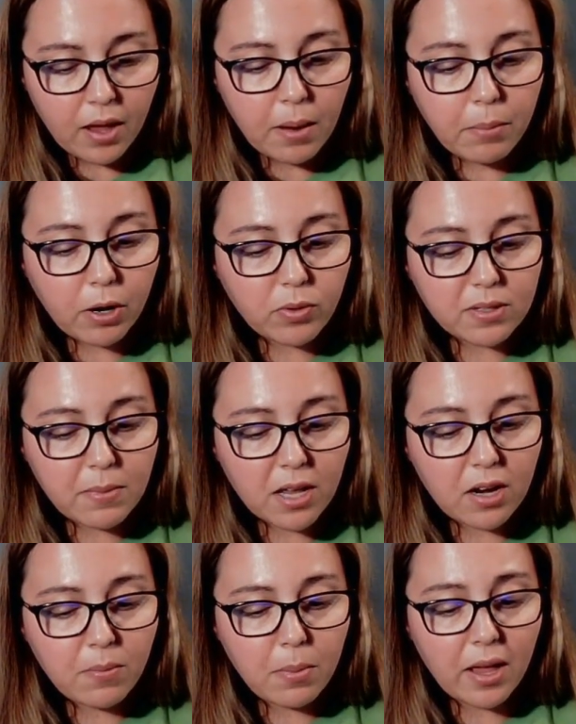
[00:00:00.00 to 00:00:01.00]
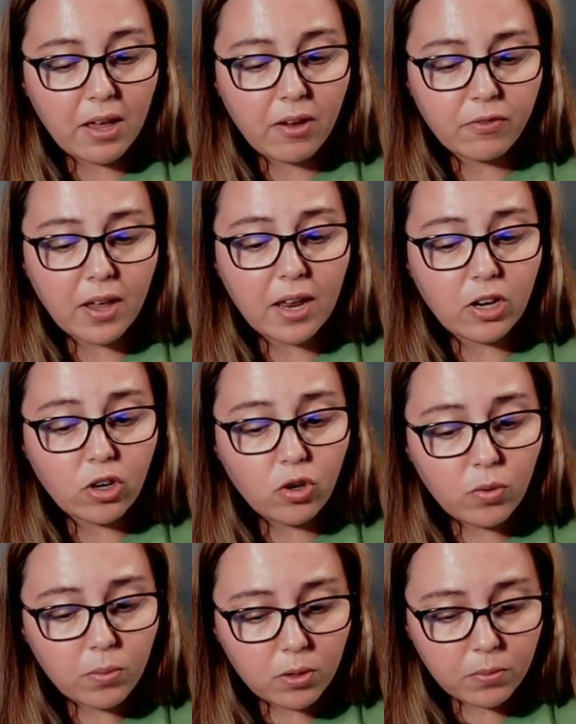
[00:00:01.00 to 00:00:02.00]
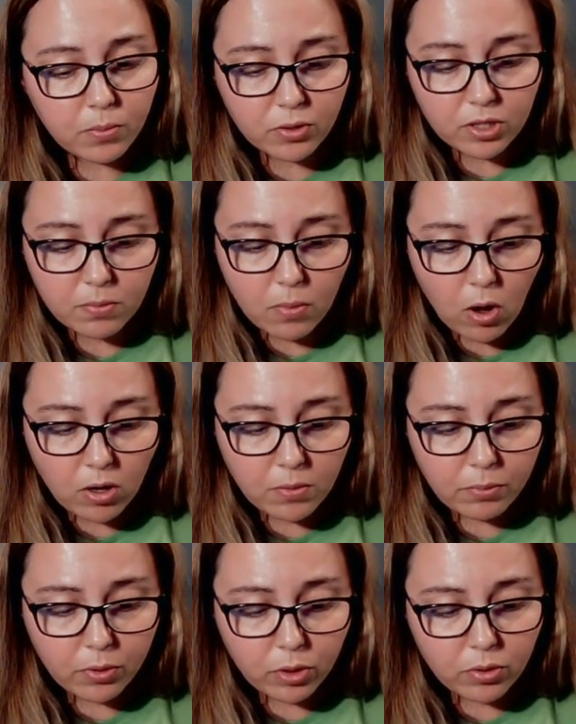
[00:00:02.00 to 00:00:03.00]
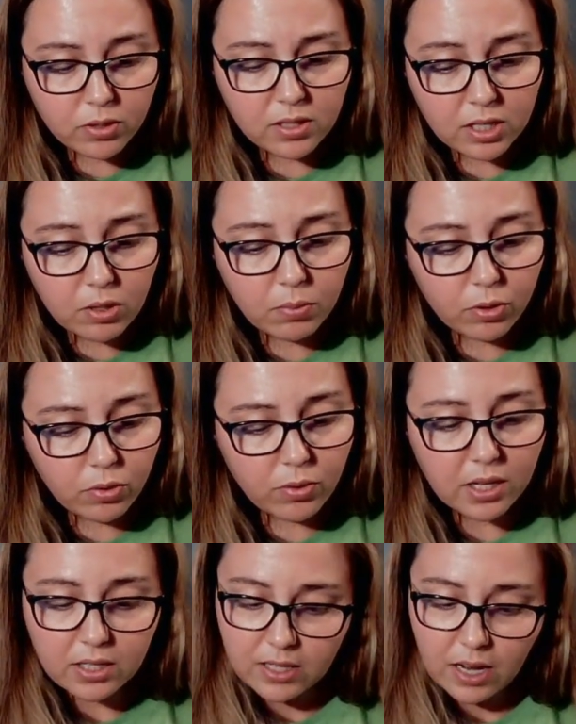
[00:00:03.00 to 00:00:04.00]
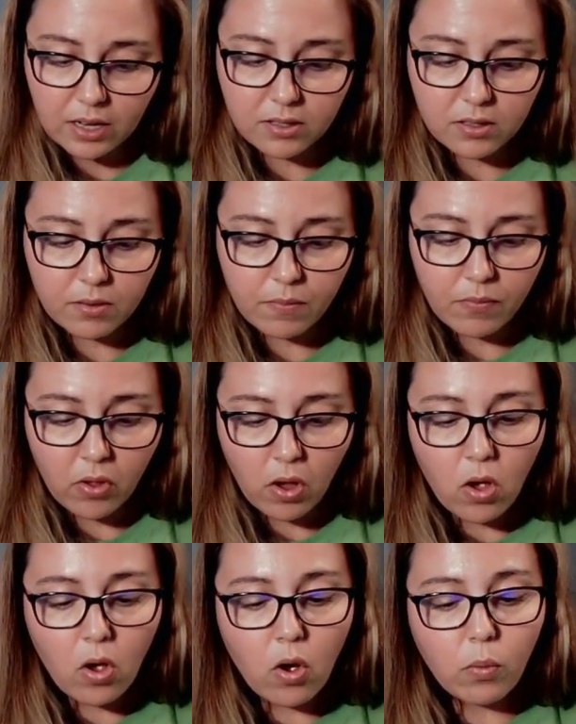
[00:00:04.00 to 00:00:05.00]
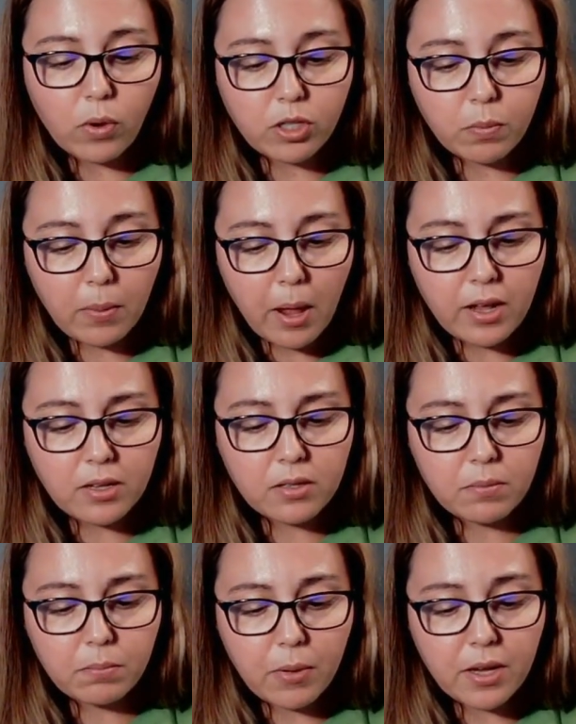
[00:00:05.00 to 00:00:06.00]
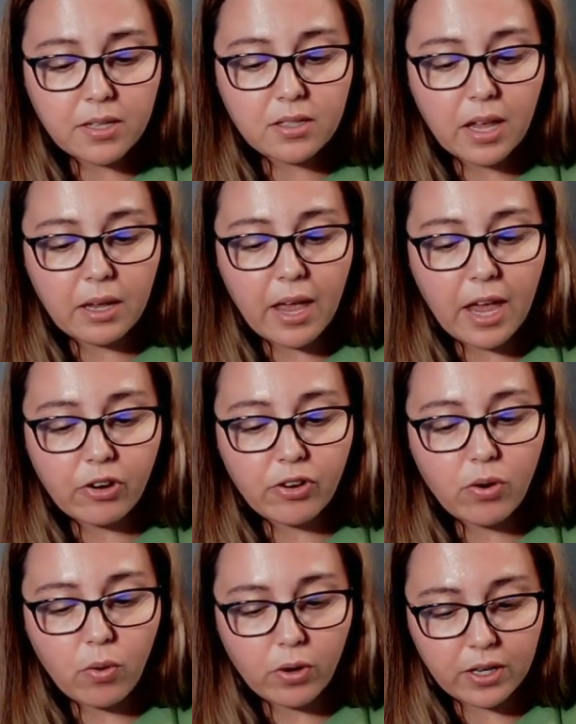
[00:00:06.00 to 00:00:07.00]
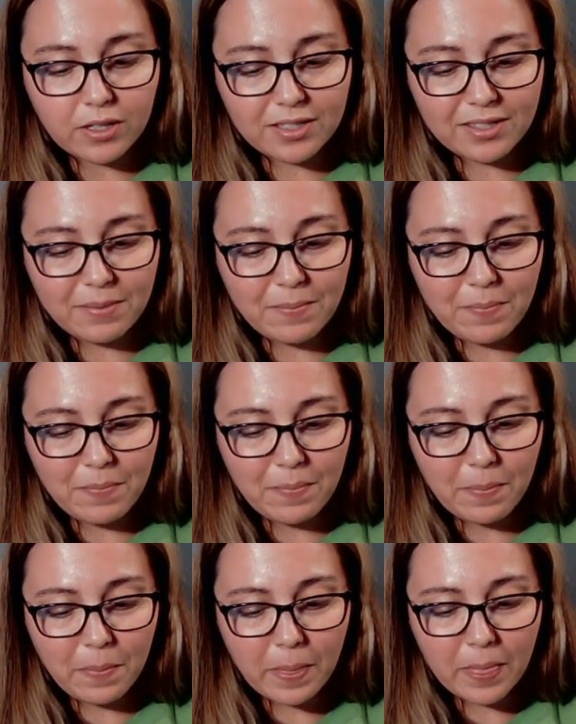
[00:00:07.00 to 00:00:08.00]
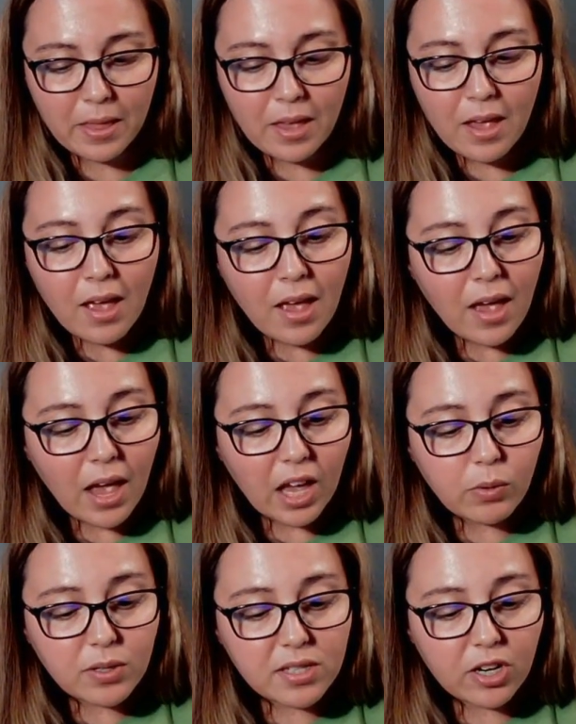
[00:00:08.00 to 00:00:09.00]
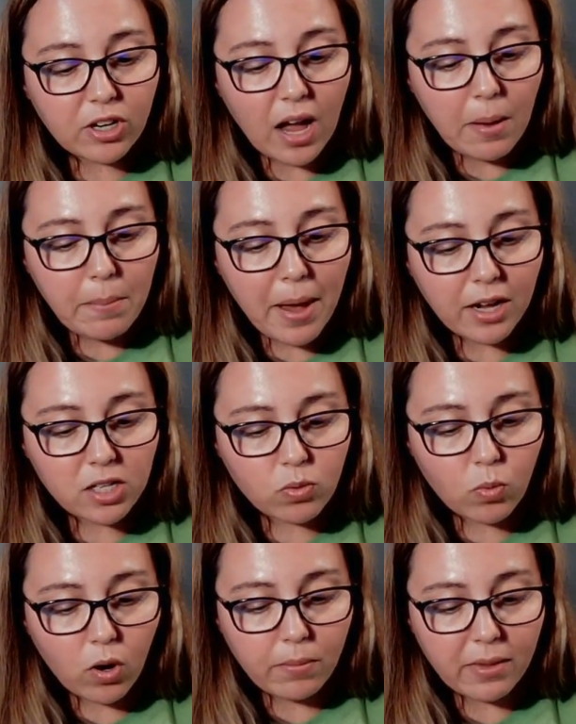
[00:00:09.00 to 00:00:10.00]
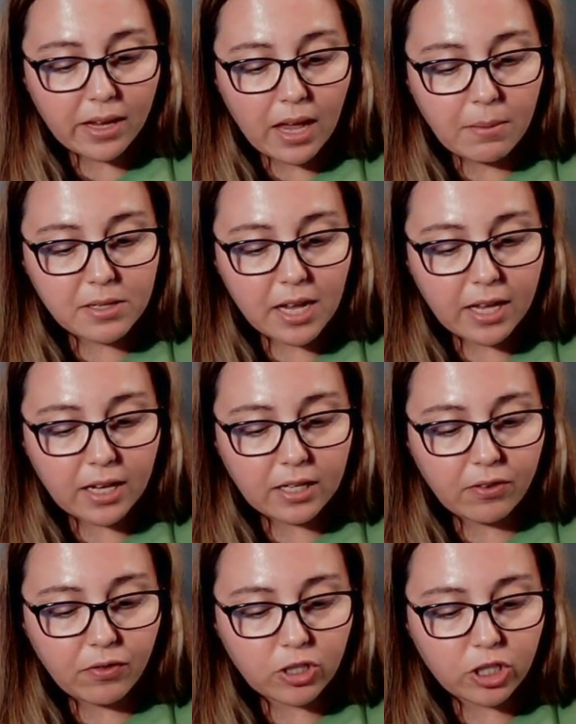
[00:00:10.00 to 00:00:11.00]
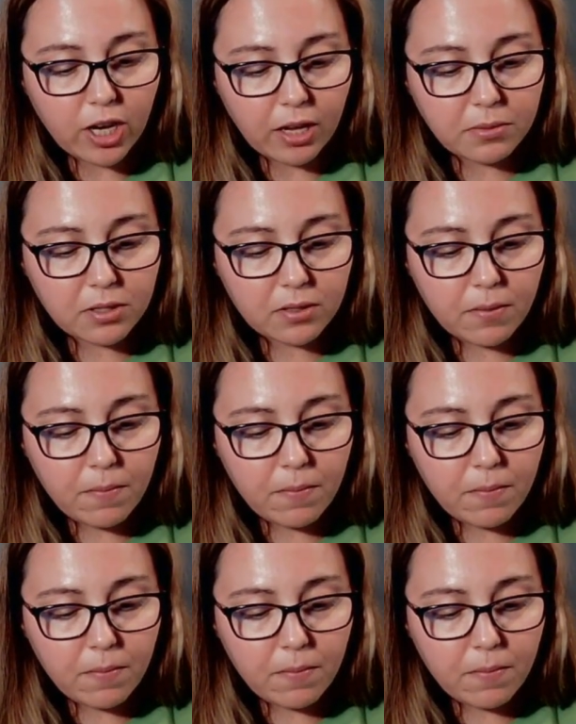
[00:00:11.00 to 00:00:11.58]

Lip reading: but it was made up of innumerable small steel blue insects, which buzzed like angry hornets. It was their compact swarm that kept taking different shapes.